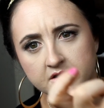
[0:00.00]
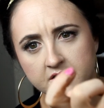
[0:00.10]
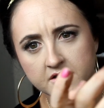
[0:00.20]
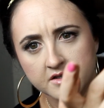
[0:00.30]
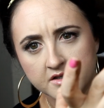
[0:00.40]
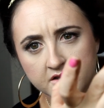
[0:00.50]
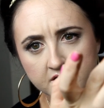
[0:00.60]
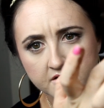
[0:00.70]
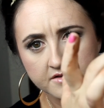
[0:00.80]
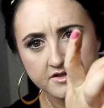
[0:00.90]

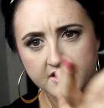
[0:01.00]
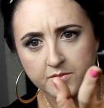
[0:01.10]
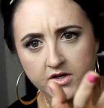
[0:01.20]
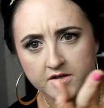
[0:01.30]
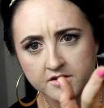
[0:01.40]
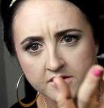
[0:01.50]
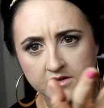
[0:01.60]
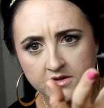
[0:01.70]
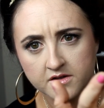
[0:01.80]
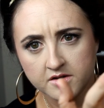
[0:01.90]

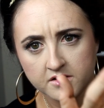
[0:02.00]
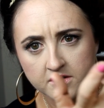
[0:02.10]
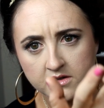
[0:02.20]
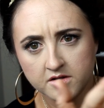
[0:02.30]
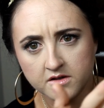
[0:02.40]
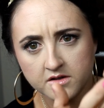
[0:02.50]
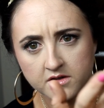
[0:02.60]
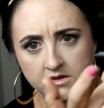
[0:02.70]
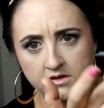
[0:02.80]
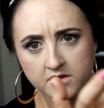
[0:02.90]

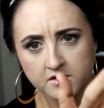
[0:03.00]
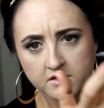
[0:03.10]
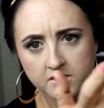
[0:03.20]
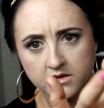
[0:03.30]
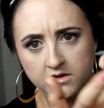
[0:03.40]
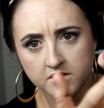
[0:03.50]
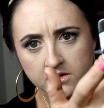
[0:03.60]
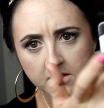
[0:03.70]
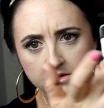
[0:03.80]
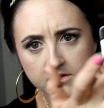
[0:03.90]

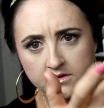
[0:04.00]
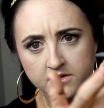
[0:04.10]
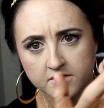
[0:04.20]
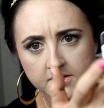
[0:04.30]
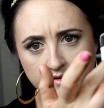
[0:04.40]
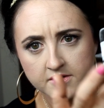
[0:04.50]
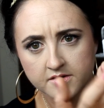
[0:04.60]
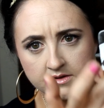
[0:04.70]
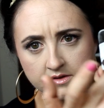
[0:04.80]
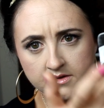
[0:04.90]

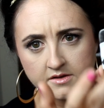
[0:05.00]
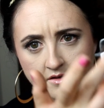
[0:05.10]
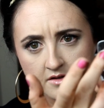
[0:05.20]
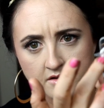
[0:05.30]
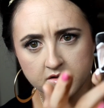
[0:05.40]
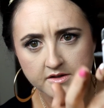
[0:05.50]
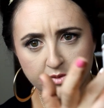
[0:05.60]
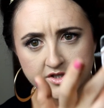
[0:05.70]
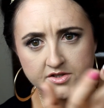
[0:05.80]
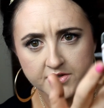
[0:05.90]

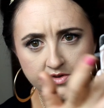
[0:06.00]
[no speech]